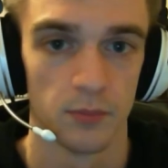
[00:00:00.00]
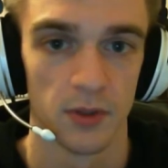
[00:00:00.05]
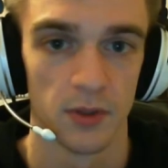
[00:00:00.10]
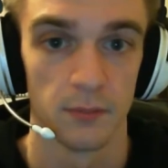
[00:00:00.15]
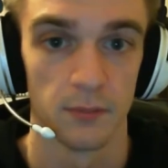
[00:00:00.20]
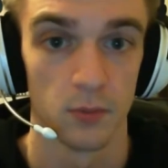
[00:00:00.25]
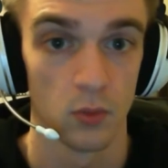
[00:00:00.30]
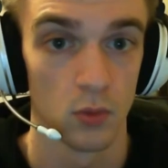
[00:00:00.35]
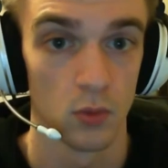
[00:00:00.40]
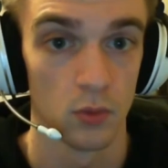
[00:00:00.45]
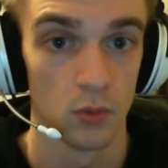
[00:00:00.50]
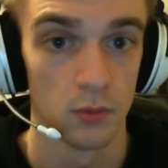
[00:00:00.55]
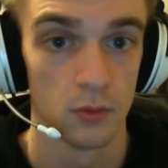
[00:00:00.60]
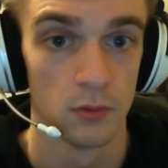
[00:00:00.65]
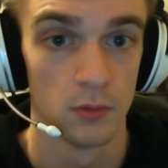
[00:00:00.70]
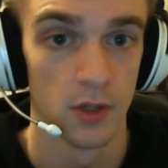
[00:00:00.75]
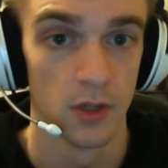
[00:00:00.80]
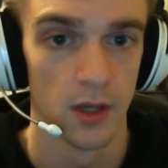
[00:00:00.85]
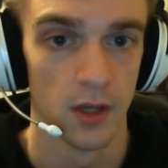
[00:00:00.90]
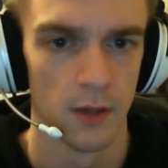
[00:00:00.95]
Bjorn
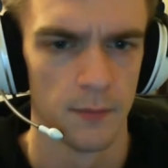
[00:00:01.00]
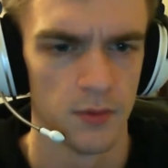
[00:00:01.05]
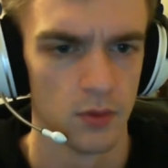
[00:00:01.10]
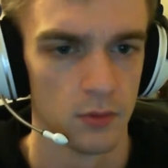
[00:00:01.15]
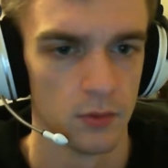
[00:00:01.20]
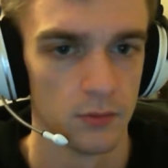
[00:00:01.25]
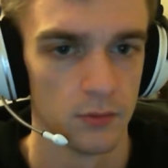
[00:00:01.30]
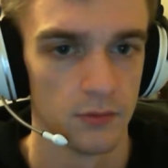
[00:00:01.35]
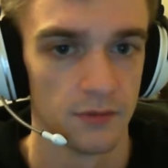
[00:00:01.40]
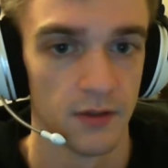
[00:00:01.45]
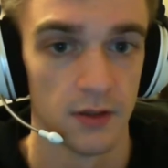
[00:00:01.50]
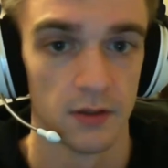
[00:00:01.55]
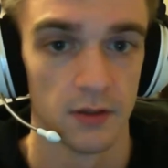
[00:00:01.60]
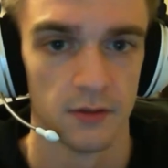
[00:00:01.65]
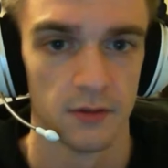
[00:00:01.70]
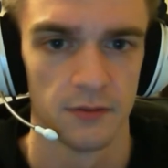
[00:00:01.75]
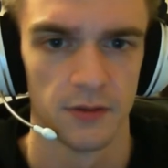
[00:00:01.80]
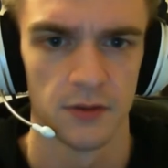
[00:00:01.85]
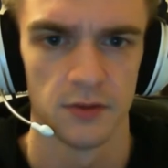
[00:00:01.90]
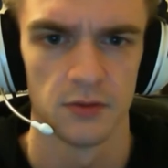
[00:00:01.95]

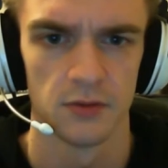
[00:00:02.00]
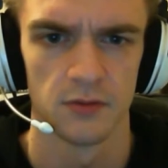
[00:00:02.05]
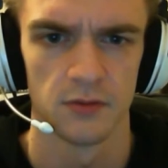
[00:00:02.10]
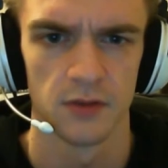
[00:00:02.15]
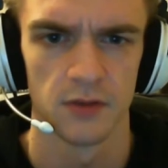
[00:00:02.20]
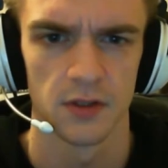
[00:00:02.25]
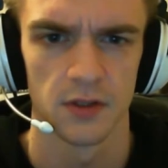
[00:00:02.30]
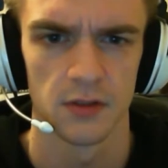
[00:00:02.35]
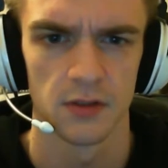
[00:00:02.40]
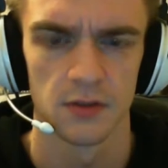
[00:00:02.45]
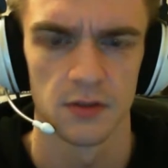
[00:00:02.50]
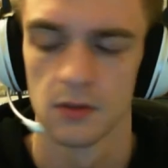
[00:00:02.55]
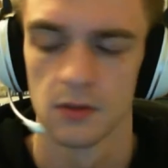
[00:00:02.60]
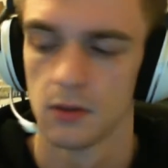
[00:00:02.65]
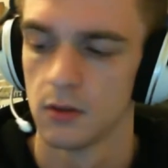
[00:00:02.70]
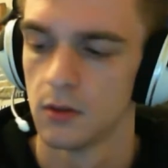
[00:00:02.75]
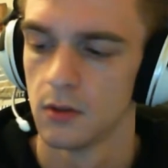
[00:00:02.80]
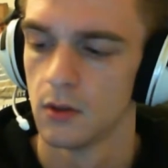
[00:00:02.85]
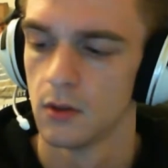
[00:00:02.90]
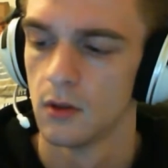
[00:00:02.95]
Feltooth, I think it is,
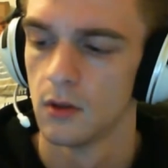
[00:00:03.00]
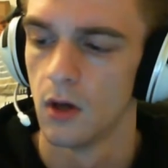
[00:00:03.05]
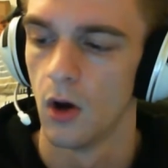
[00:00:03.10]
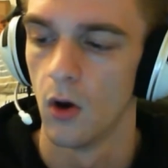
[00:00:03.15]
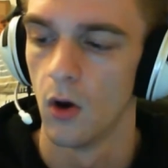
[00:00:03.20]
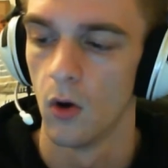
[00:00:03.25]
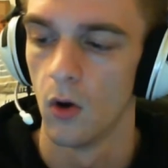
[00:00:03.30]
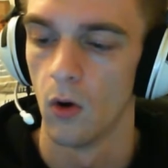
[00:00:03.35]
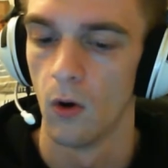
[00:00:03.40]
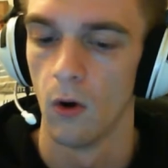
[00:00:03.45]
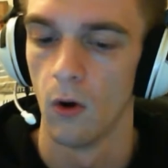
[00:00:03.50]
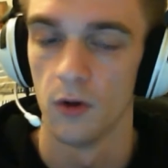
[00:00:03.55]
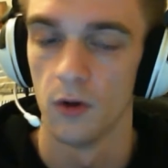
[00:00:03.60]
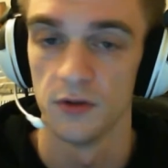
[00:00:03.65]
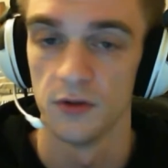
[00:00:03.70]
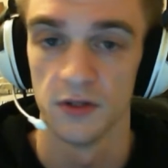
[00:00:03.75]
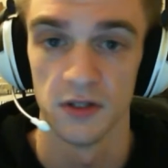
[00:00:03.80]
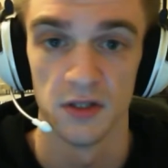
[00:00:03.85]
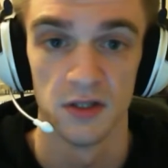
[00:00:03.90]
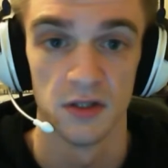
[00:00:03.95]
or
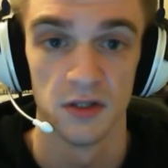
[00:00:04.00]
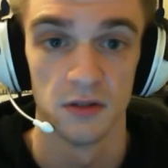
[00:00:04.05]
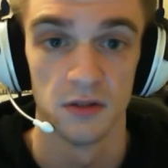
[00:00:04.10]
the